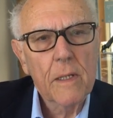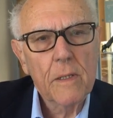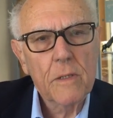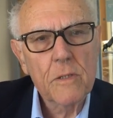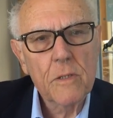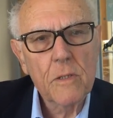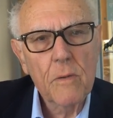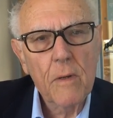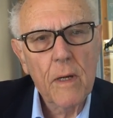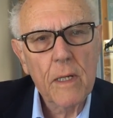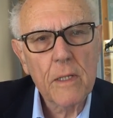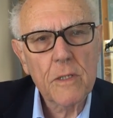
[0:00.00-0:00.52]

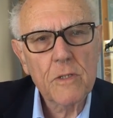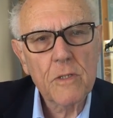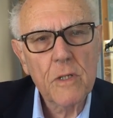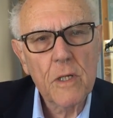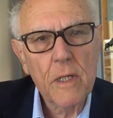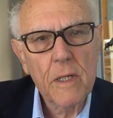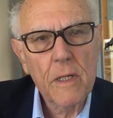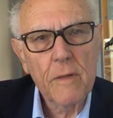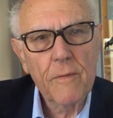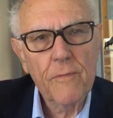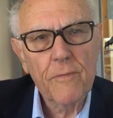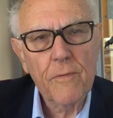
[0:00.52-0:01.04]
to
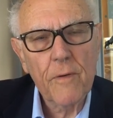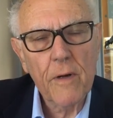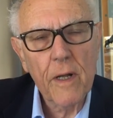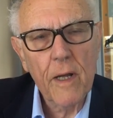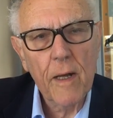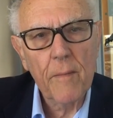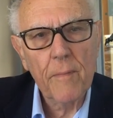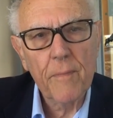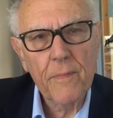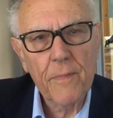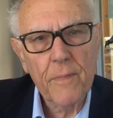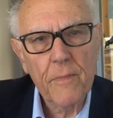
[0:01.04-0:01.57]
actually free
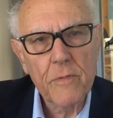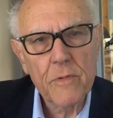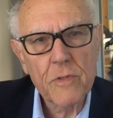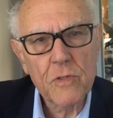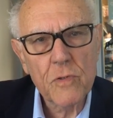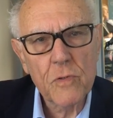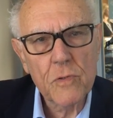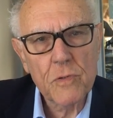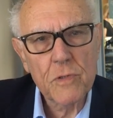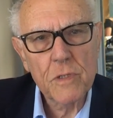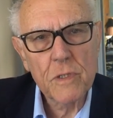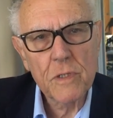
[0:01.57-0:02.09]
up the
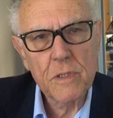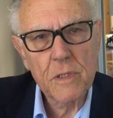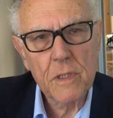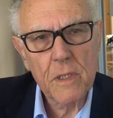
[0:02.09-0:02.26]
resources